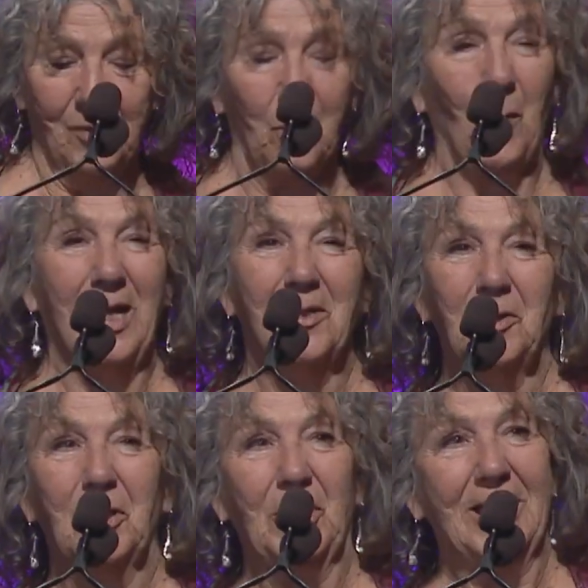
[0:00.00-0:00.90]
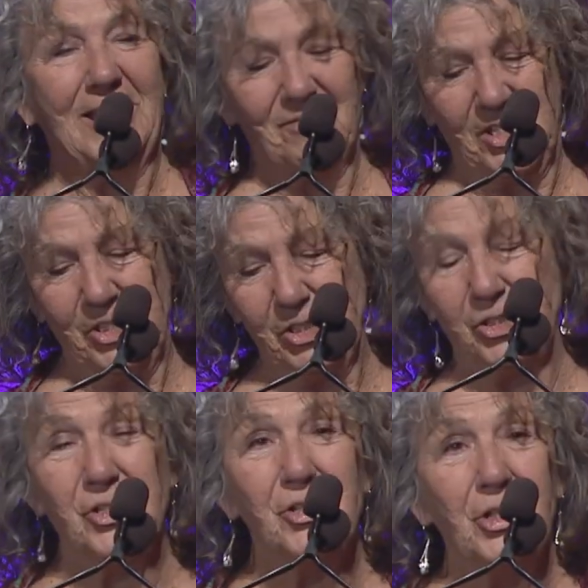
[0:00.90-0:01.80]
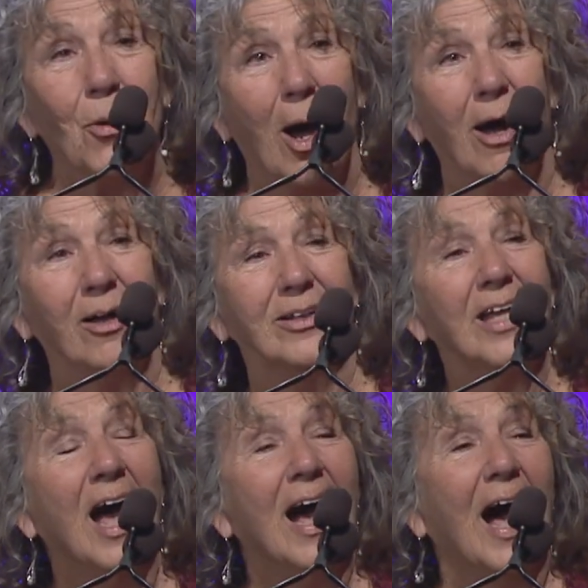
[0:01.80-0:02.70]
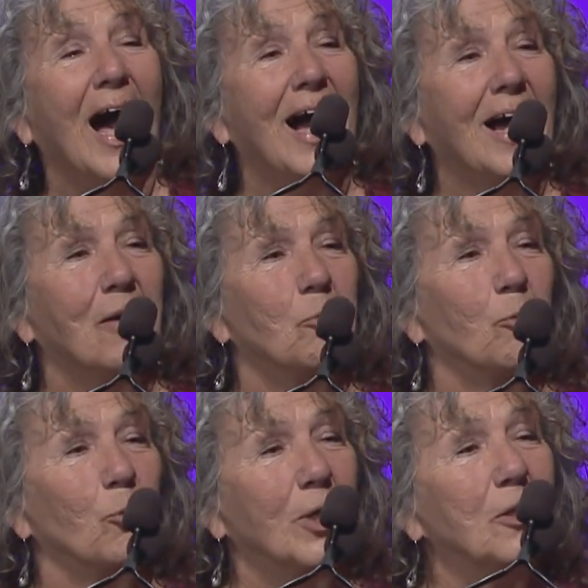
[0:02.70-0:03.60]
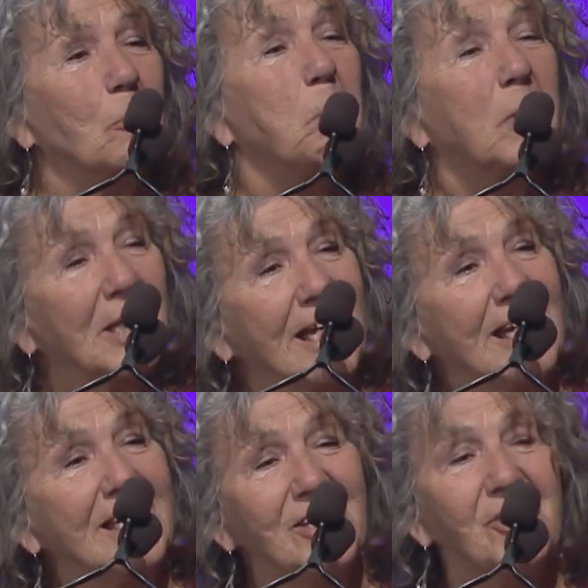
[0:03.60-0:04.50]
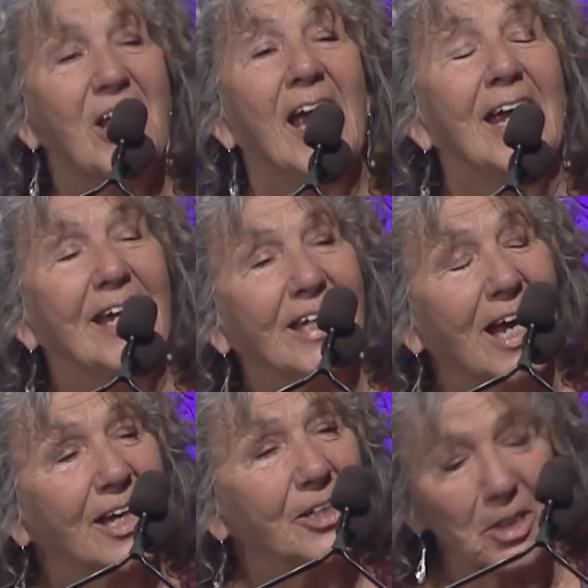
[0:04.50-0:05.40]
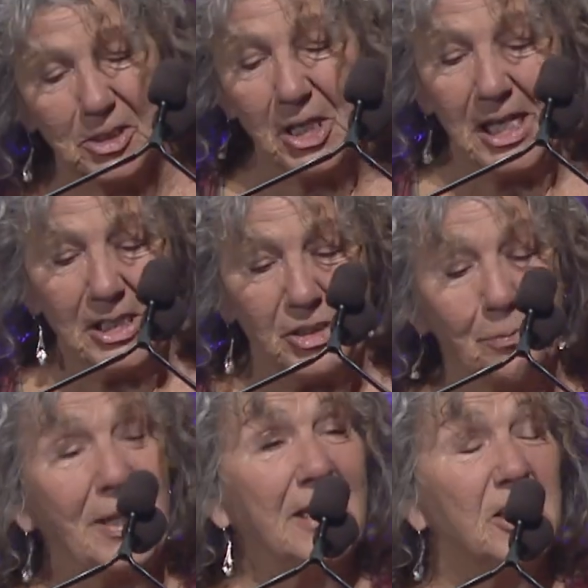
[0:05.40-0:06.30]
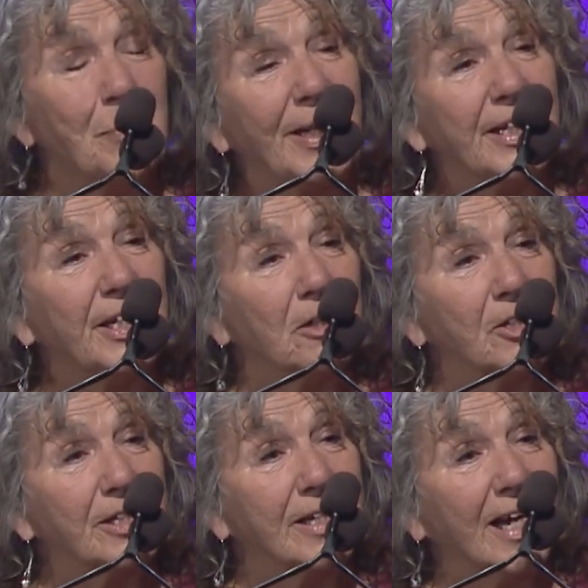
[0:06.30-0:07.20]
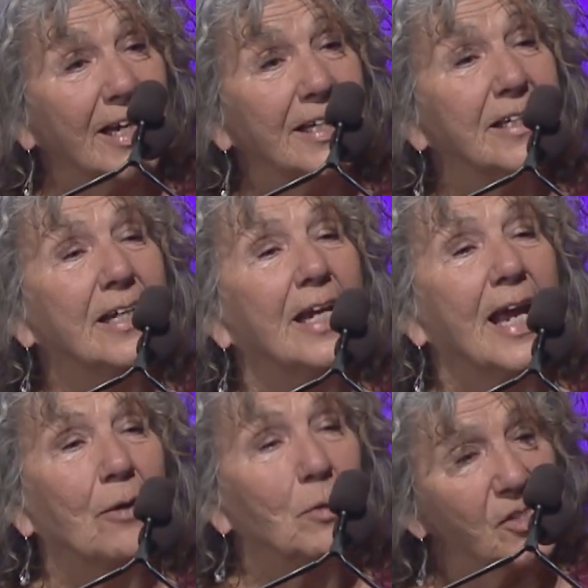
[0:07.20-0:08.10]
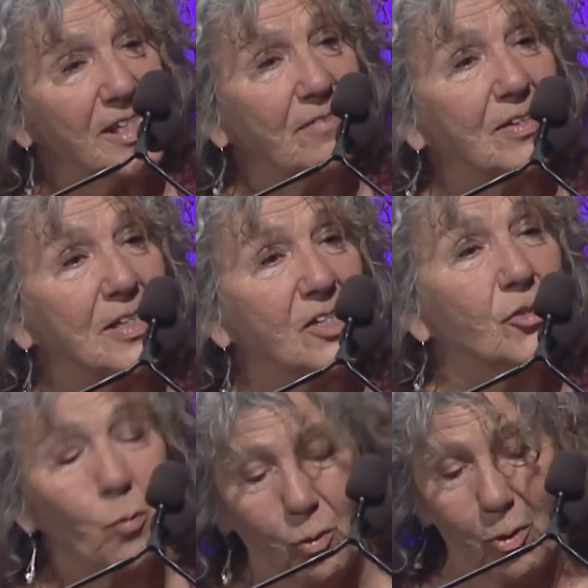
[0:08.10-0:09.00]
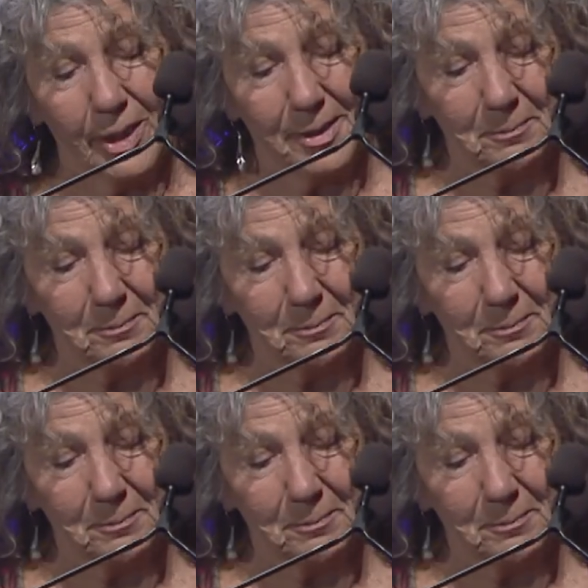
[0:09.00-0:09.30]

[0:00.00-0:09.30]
Well, good evening to you all. I'm real pleased and honored to be speaking here tonight and receiving this award.